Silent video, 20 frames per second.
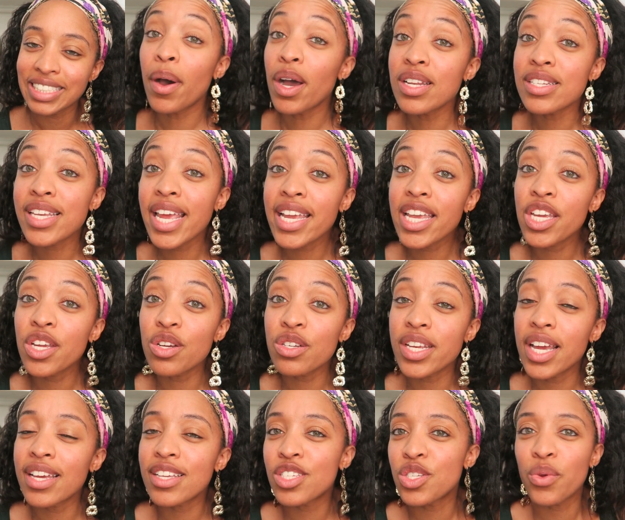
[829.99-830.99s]
Upon taking your
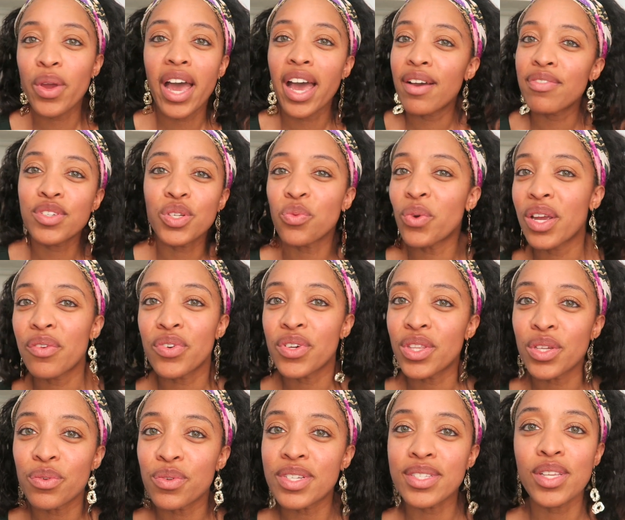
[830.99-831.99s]
test, you have to wait
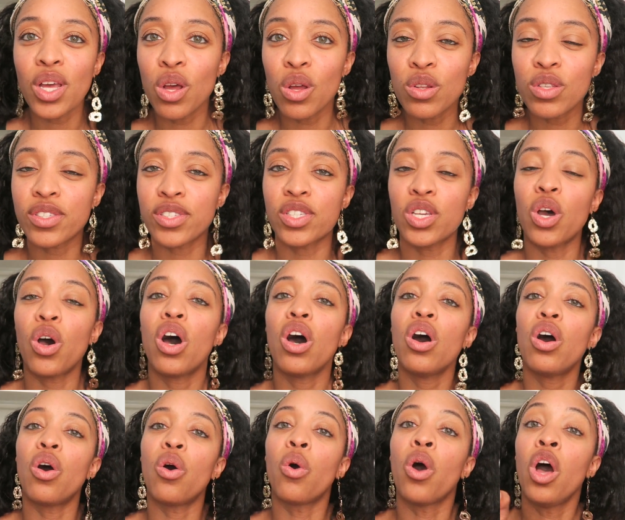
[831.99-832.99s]
for the results, so
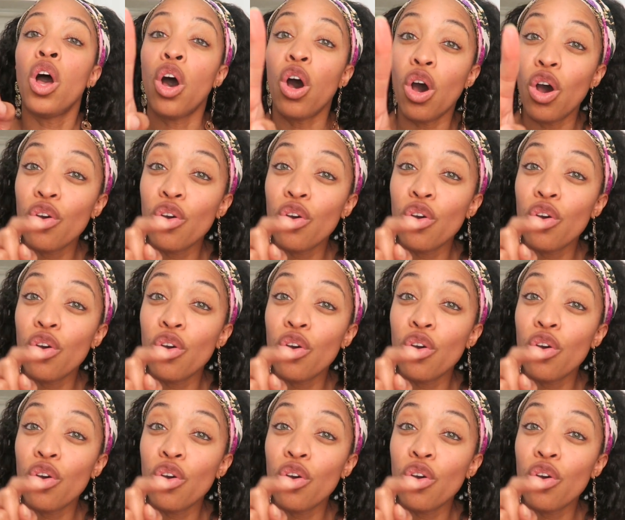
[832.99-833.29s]
oh,